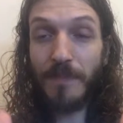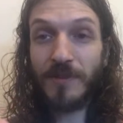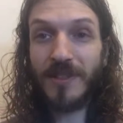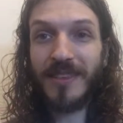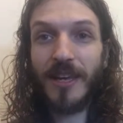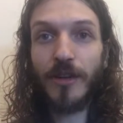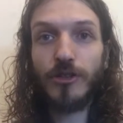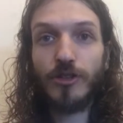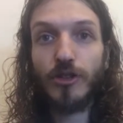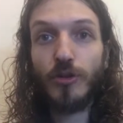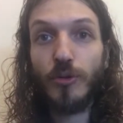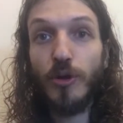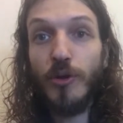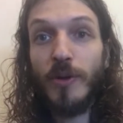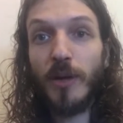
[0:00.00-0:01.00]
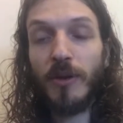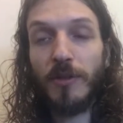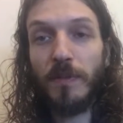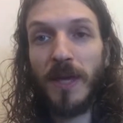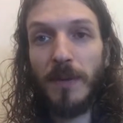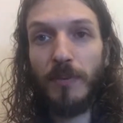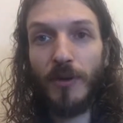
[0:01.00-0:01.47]
they're screwing
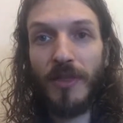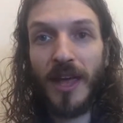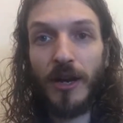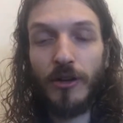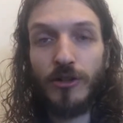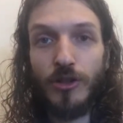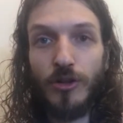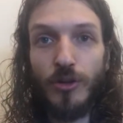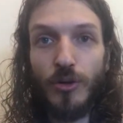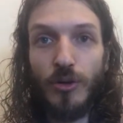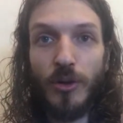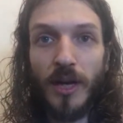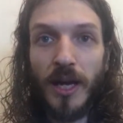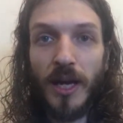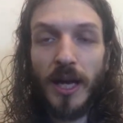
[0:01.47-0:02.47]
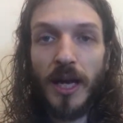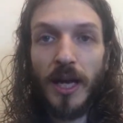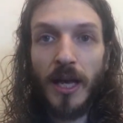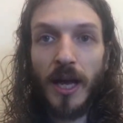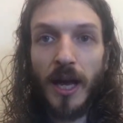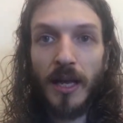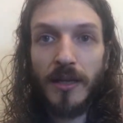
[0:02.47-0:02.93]
with people that are too
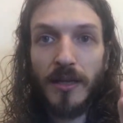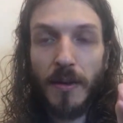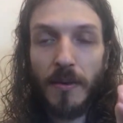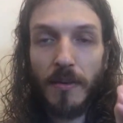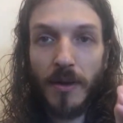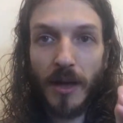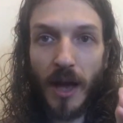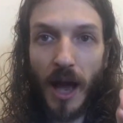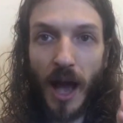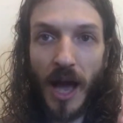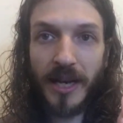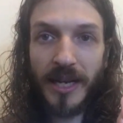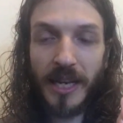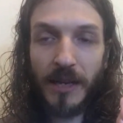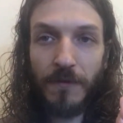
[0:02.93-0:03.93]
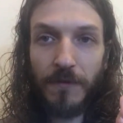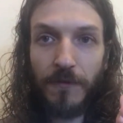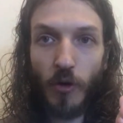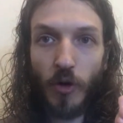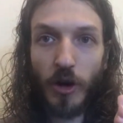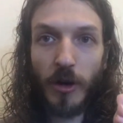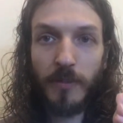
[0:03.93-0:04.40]

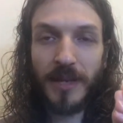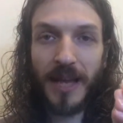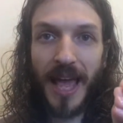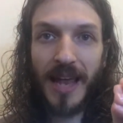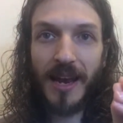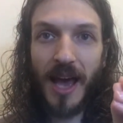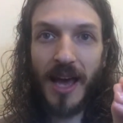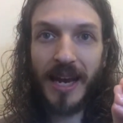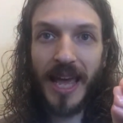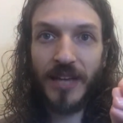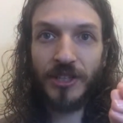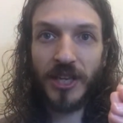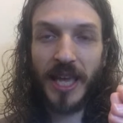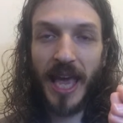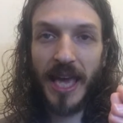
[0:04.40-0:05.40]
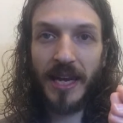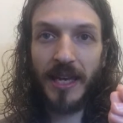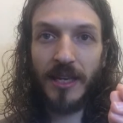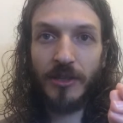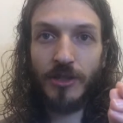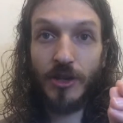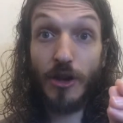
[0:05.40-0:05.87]
uninformed and
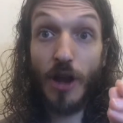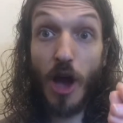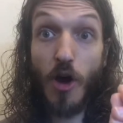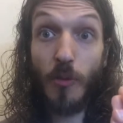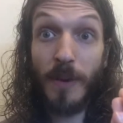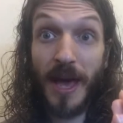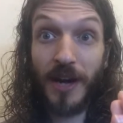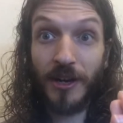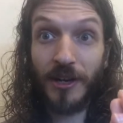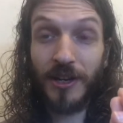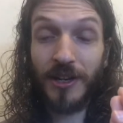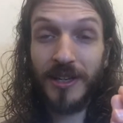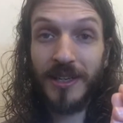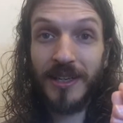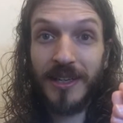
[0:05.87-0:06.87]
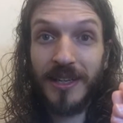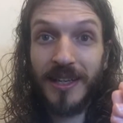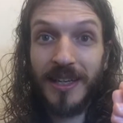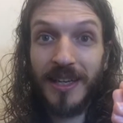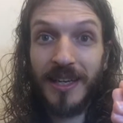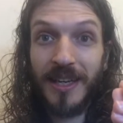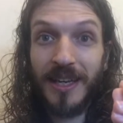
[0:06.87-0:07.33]
uneducated to know better.
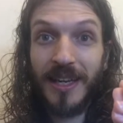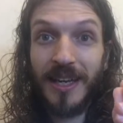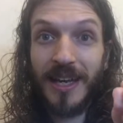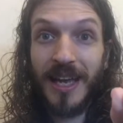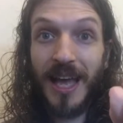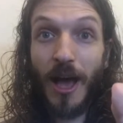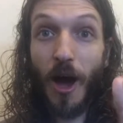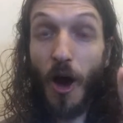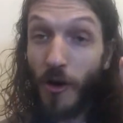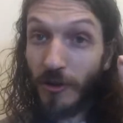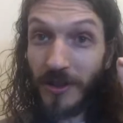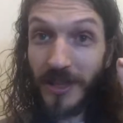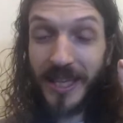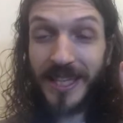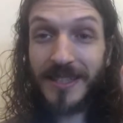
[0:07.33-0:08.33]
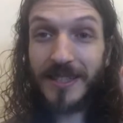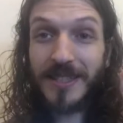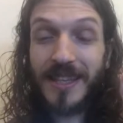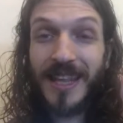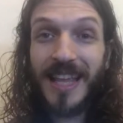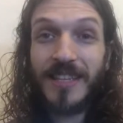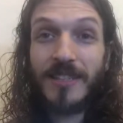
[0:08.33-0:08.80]

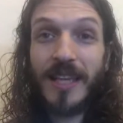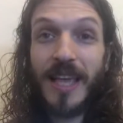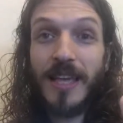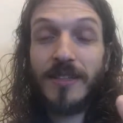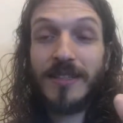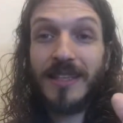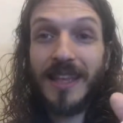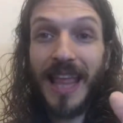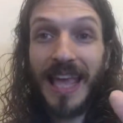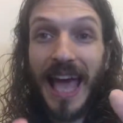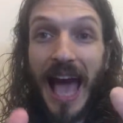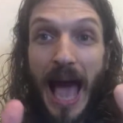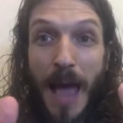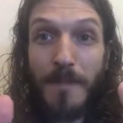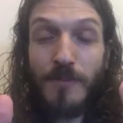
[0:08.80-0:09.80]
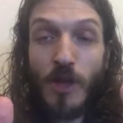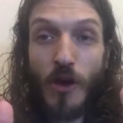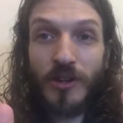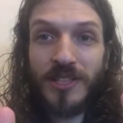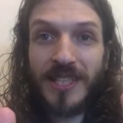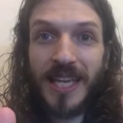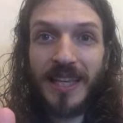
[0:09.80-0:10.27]
It's like I'm
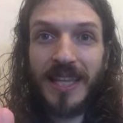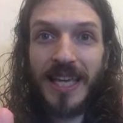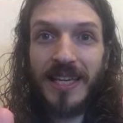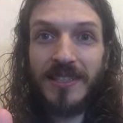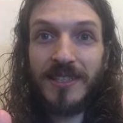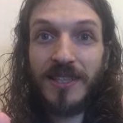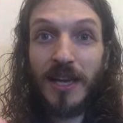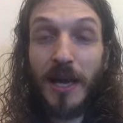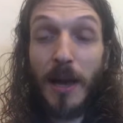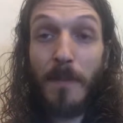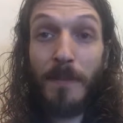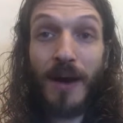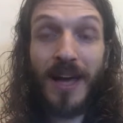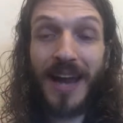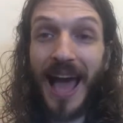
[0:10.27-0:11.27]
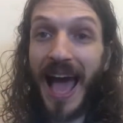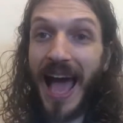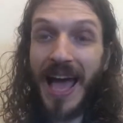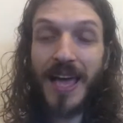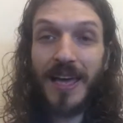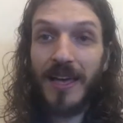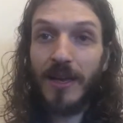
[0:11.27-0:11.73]
noticing this, but
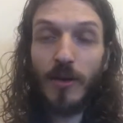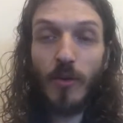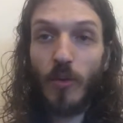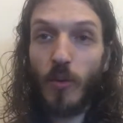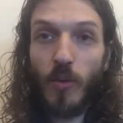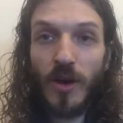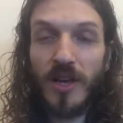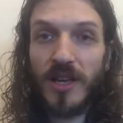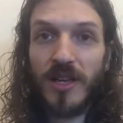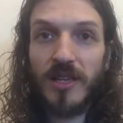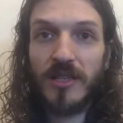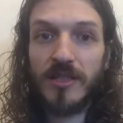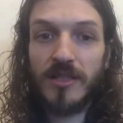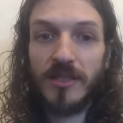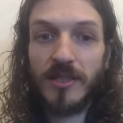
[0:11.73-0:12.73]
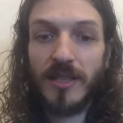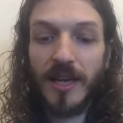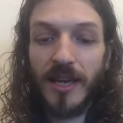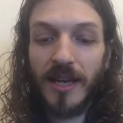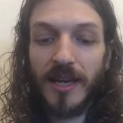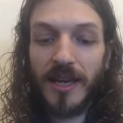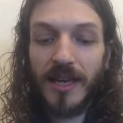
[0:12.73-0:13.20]
I was
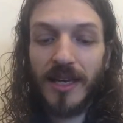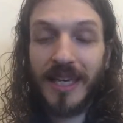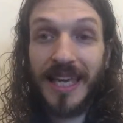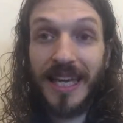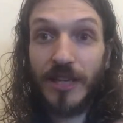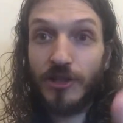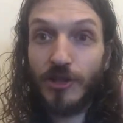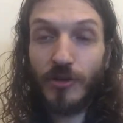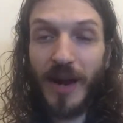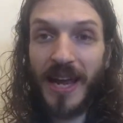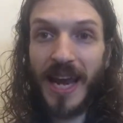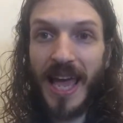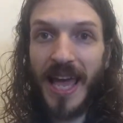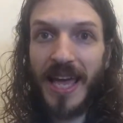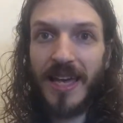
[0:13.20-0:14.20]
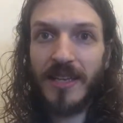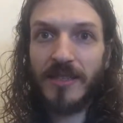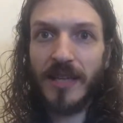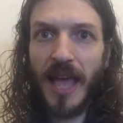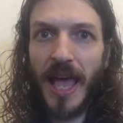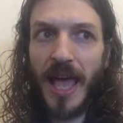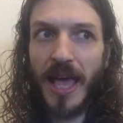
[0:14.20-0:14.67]
getting straight
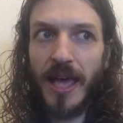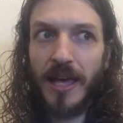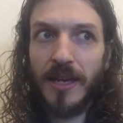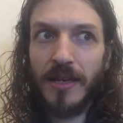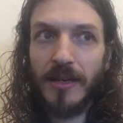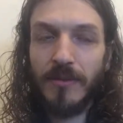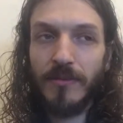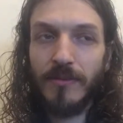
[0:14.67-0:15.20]
A's, and